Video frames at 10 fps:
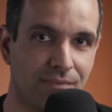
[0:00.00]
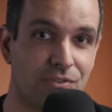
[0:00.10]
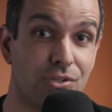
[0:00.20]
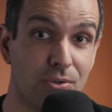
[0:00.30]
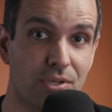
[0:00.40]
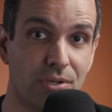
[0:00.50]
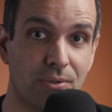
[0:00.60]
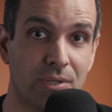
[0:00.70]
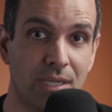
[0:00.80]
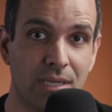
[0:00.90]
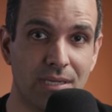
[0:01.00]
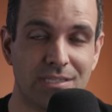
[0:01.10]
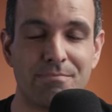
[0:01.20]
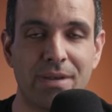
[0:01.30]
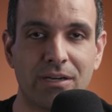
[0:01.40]
enough to you
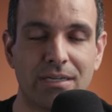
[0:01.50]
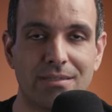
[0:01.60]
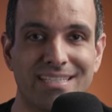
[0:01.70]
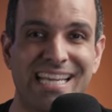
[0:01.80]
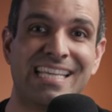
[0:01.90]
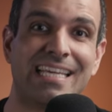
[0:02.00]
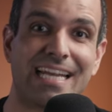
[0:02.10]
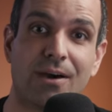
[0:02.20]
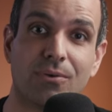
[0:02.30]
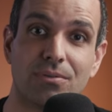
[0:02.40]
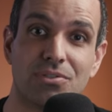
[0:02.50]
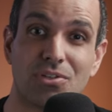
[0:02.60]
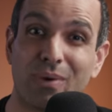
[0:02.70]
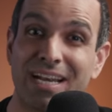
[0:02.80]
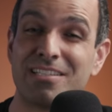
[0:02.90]
to merit taking it out. So
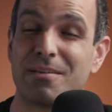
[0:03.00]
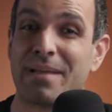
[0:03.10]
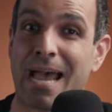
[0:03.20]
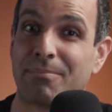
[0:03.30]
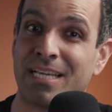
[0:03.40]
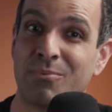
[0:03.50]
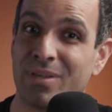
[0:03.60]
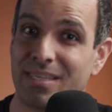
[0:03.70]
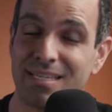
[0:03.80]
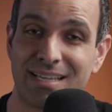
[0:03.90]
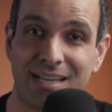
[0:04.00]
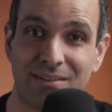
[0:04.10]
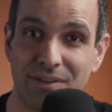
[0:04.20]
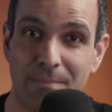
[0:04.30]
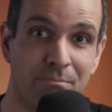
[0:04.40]
what ends up happening with these kind
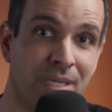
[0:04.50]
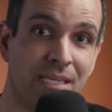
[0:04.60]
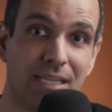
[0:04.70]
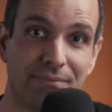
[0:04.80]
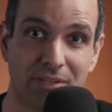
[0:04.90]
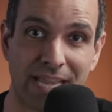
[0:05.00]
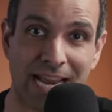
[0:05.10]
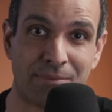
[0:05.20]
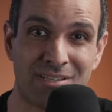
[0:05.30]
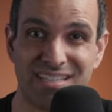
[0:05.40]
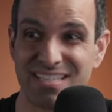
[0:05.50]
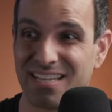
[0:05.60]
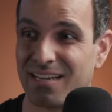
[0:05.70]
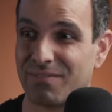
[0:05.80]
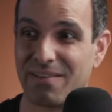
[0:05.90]
of mid-level cameras, these
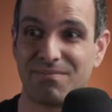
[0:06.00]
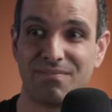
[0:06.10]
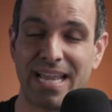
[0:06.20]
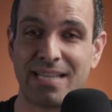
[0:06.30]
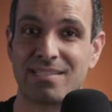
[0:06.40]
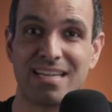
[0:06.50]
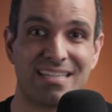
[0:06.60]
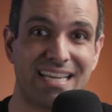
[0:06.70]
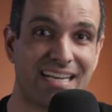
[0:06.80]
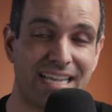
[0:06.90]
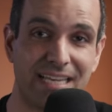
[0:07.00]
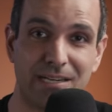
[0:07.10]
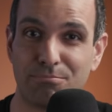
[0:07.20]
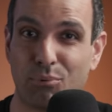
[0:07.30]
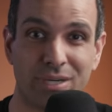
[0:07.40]
kind of advanced
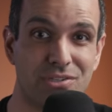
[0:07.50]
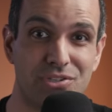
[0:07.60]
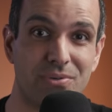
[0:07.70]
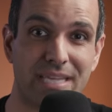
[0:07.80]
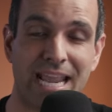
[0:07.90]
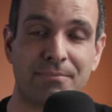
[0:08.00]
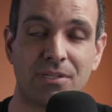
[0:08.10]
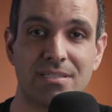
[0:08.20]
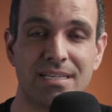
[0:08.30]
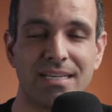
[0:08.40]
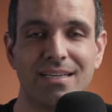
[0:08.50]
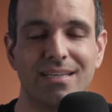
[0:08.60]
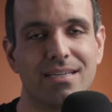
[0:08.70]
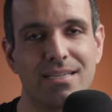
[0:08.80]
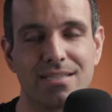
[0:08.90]
dedicated point and shoot cameras,
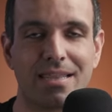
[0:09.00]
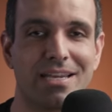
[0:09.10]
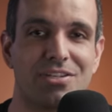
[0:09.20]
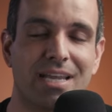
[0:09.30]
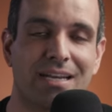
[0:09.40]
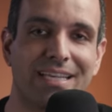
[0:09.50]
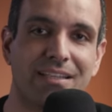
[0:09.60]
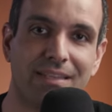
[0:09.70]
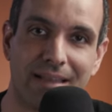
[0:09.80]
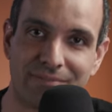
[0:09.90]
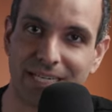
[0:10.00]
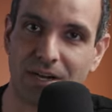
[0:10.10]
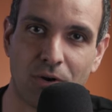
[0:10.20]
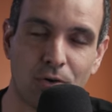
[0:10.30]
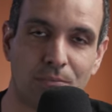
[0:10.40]
is that they just kind of get left at
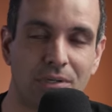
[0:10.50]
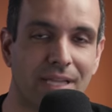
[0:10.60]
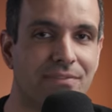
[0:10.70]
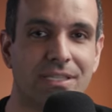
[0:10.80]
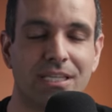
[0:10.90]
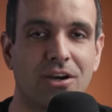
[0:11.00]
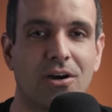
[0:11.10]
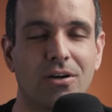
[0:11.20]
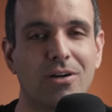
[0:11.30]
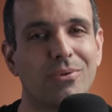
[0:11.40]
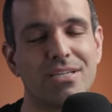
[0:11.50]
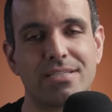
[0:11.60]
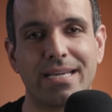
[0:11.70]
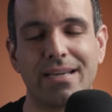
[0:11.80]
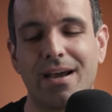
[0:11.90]
home or left in the car. We just
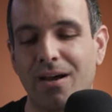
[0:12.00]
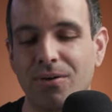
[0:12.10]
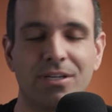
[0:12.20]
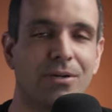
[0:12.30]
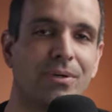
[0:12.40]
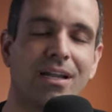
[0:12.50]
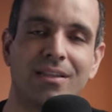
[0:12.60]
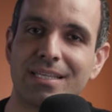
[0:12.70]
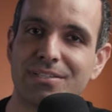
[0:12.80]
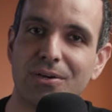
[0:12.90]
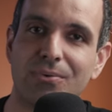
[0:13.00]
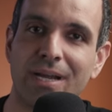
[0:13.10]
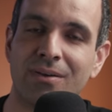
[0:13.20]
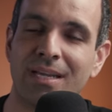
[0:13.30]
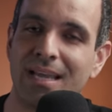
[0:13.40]
say, oh, you know what, on this go
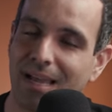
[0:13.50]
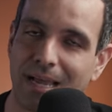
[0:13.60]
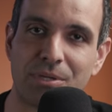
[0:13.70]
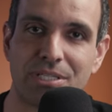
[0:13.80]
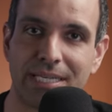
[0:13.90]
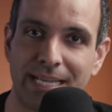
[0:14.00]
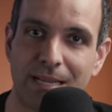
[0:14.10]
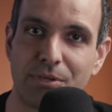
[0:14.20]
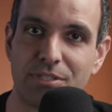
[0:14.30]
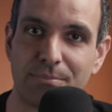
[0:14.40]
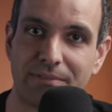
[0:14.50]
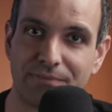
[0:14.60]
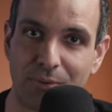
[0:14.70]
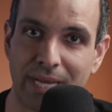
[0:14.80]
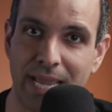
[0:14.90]
around, I'm just gonna end up using my
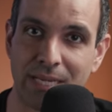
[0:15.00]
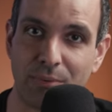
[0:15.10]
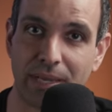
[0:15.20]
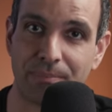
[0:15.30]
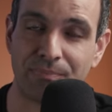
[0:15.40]
phone anyway.